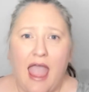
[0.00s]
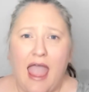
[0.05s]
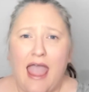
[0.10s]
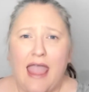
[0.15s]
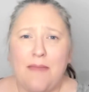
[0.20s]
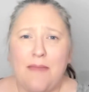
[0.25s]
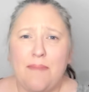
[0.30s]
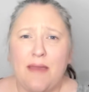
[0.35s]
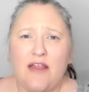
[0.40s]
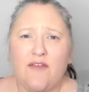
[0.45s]

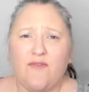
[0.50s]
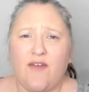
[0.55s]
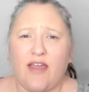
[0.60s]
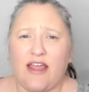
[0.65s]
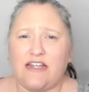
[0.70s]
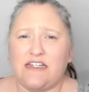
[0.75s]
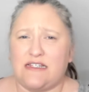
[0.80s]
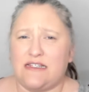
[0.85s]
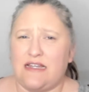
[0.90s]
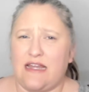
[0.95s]
I bet if
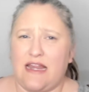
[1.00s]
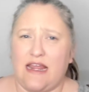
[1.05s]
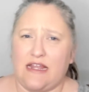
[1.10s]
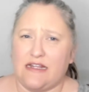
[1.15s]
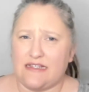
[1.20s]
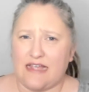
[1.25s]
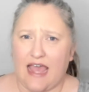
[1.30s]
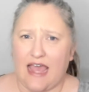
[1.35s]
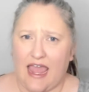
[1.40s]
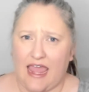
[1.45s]
I just knit
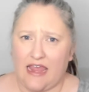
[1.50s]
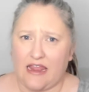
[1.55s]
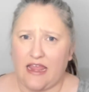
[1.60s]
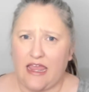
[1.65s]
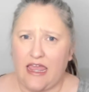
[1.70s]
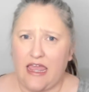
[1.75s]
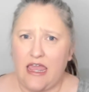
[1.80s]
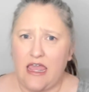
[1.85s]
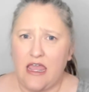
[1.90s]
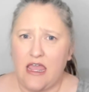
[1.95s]

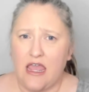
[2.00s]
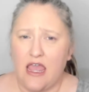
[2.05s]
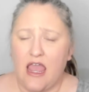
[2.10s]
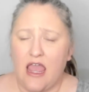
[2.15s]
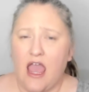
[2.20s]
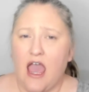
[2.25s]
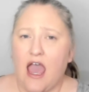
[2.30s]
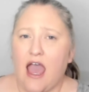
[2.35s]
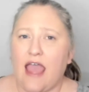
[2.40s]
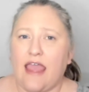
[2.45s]
tightly,
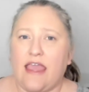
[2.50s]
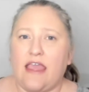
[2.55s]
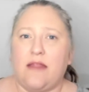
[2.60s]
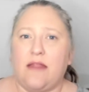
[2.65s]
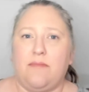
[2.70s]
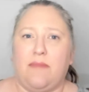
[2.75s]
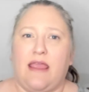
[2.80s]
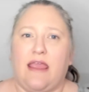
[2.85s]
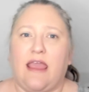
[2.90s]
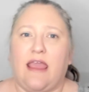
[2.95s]
I
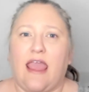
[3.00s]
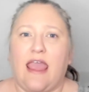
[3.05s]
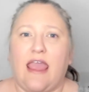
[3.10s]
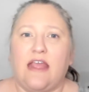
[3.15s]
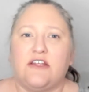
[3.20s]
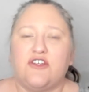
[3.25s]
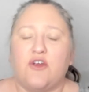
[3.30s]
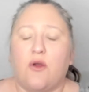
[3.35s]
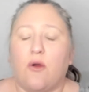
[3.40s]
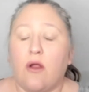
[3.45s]
can meet
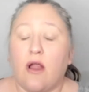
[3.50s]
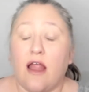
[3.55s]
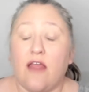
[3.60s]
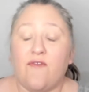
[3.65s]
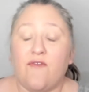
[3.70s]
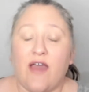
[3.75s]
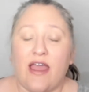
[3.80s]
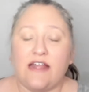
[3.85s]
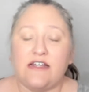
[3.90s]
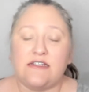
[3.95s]
gauge. Or
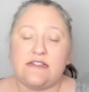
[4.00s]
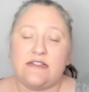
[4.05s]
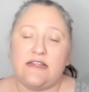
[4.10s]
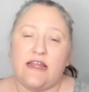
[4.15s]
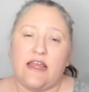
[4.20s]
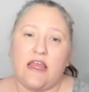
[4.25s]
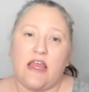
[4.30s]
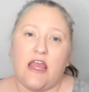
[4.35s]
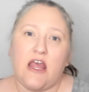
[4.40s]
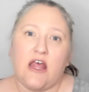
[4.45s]
if I just
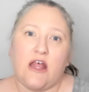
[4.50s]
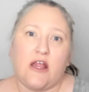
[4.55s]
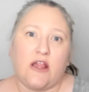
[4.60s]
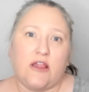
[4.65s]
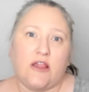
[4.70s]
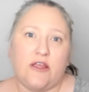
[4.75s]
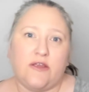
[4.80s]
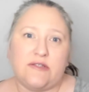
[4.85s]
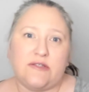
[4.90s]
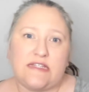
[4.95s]
knit
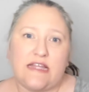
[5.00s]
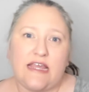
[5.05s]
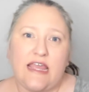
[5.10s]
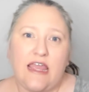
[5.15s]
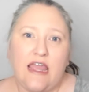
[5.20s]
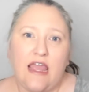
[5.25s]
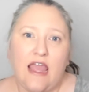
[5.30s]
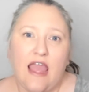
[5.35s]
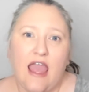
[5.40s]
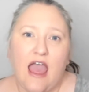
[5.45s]

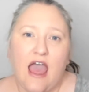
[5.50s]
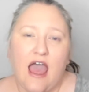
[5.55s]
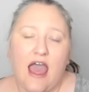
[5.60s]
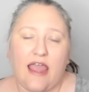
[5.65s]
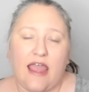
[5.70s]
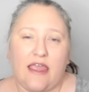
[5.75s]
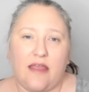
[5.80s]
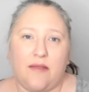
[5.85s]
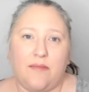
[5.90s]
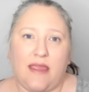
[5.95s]
loosely,
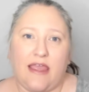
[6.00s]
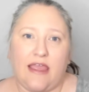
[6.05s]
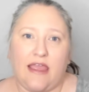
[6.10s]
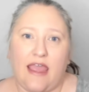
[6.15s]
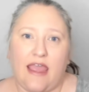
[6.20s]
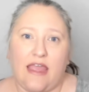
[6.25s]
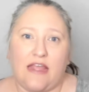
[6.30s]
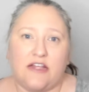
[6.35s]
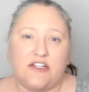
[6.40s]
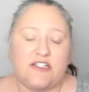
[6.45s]
I can meet
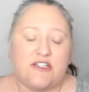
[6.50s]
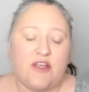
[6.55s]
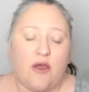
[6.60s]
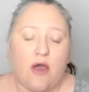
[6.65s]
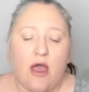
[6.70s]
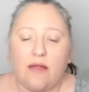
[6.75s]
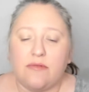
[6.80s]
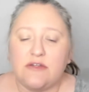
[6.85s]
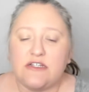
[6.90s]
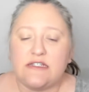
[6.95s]
gauge. So
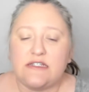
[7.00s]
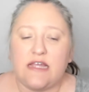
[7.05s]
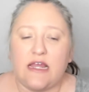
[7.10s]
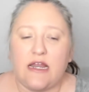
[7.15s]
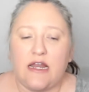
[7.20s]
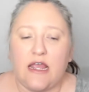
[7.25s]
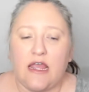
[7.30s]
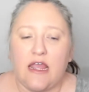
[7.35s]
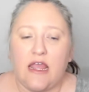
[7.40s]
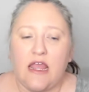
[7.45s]
I'm just going
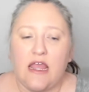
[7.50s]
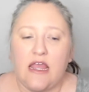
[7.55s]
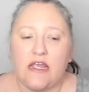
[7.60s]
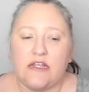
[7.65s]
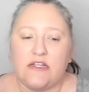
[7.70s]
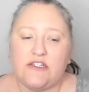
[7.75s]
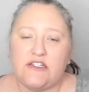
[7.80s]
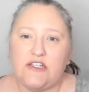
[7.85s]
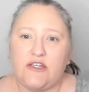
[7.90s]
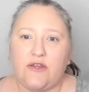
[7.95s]
to
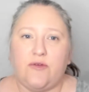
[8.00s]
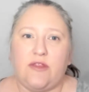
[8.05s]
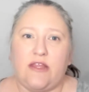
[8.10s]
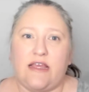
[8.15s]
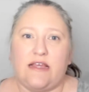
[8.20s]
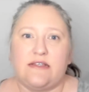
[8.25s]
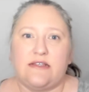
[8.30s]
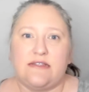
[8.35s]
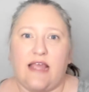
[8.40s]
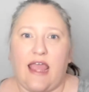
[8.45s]
do
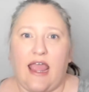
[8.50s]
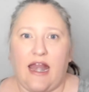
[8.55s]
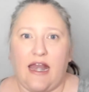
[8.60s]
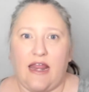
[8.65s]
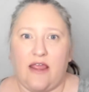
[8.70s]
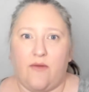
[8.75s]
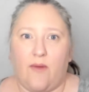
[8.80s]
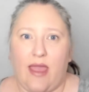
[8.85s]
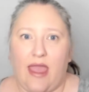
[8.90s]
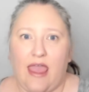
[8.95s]
this
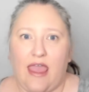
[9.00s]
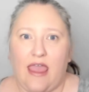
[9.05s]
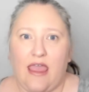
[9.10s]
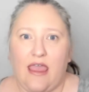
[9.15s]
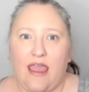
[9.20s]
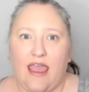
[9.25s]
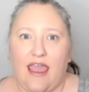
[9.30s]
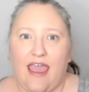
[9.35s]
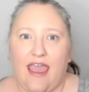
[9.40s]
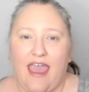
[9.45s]
anyway
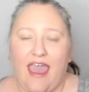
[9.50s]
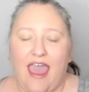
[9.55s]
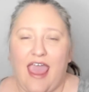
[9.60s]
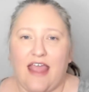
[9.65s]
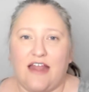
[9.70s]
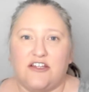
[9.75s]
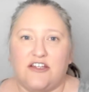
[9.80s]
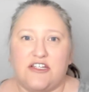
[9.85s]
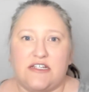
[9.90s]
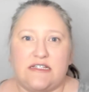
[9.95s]

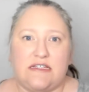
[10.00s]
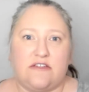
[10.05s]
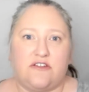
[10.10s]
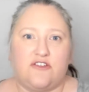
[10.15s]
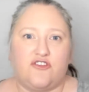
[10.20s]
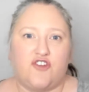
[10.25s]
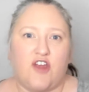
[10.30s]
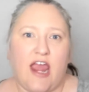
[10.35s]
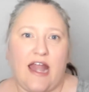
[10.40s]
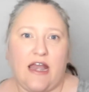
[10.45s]
and just
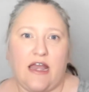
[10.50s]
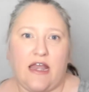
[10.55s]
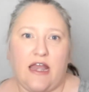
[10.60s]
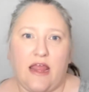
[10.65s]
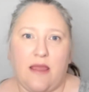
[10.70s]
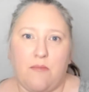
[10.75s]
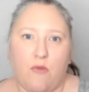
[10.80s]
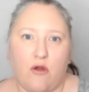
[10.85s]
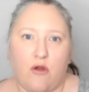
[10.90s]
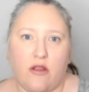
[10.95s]
try to
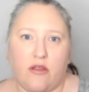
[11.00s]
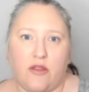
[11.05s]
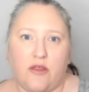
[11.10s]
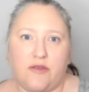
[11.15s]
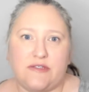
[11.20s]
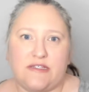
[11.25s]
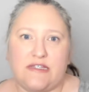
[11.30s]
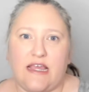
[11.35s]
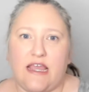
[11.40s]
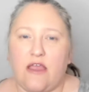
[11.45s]
knit more
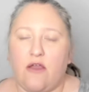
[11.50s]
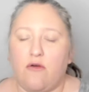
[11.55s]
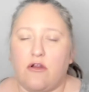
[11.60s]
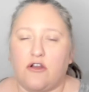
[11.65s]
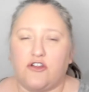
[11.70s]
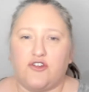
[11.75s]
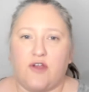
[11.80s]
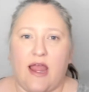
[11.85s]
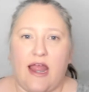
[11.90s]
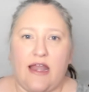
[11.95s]
loosely or
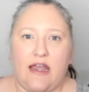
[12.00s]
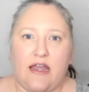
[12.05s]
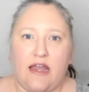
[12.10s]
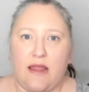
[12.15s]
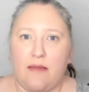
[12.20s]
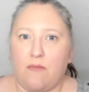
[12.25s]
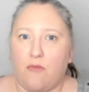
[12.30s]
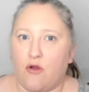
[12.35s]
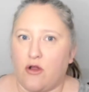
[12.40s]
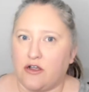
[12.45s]
try to
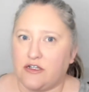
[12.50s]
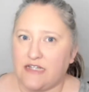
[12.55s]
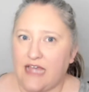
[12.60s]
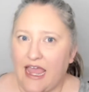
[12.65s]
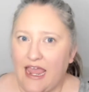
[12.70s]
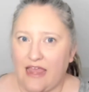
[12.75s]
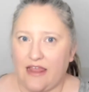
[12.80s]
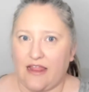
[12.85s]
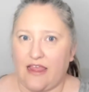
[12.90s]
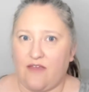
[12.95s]
knit more
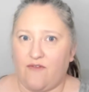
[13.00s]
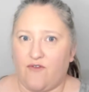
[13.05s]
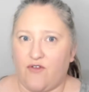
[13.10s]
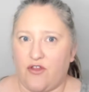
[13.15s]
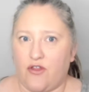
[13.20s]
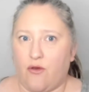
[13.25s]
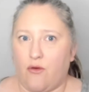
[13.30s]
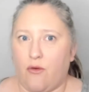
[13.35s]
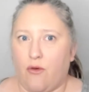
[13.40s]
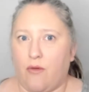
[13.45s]
tightly for
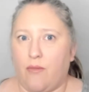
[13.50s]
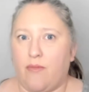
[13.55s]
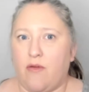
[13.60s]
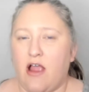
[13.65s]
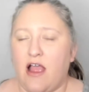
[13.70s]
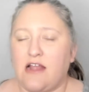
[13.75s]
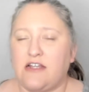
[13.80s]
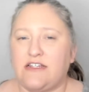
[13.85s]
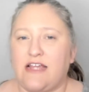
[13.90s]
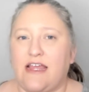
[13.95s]
the whole
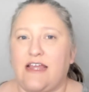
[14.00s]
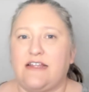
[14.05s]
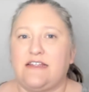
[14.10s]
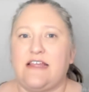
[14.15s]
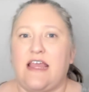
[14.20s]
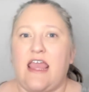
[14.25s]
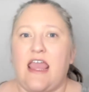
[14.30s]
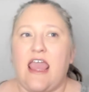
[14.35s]
project.